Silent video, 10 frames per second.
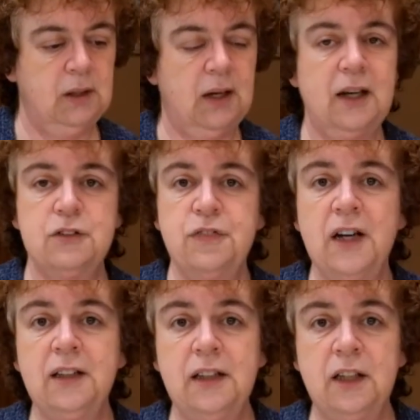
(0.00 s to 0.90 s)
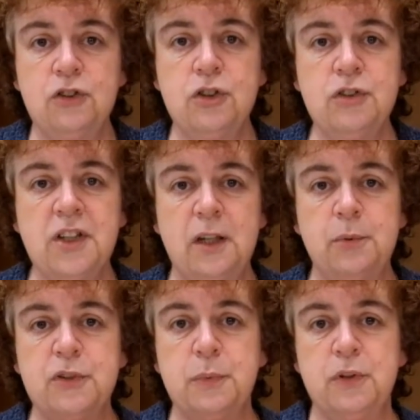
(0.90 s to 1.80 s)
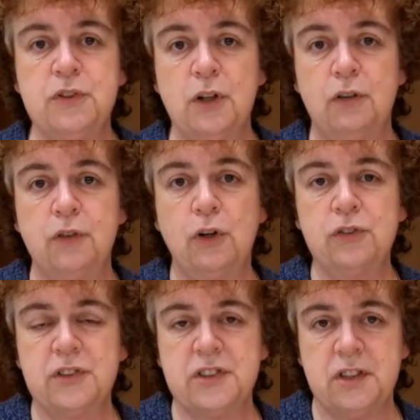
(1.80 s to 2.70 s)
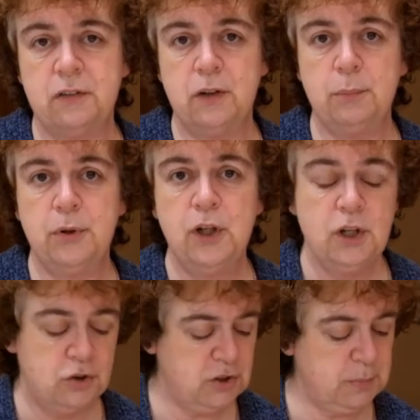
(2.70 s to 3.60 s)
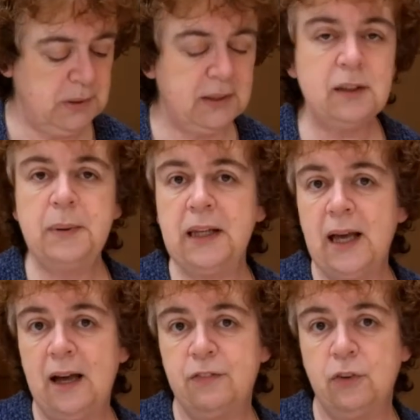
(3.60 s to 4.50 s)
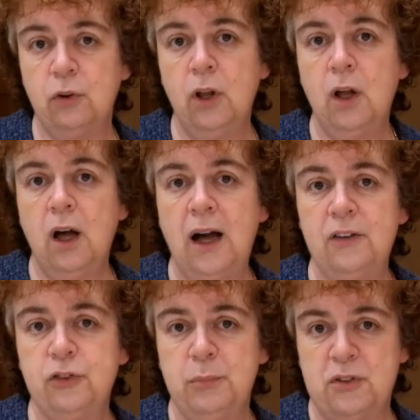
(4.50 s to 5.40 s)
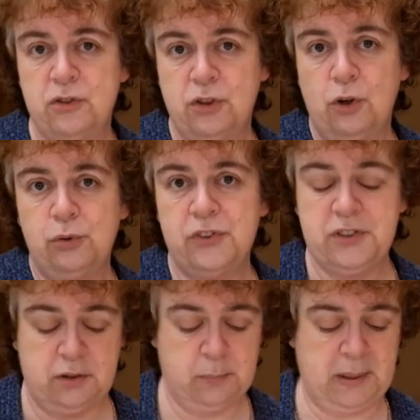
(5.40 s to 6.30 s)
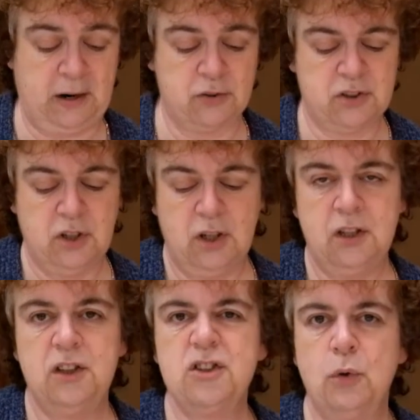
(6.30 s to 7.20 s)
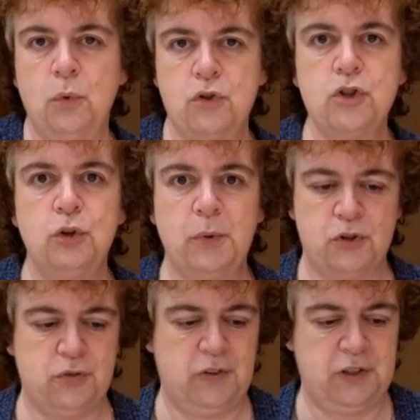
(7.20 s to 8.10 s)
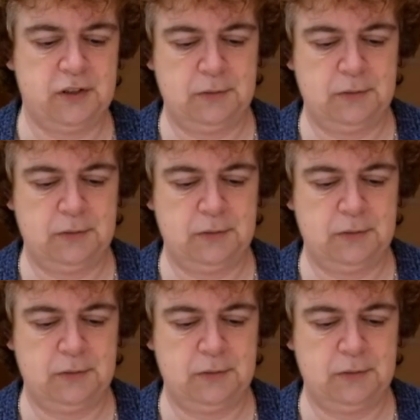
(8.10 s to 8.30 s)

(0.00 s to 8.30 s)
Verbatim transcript: and finally two tablespoons of golden syrup just be a little bit careful as you measure the golden syrup out. You don't want too much of it.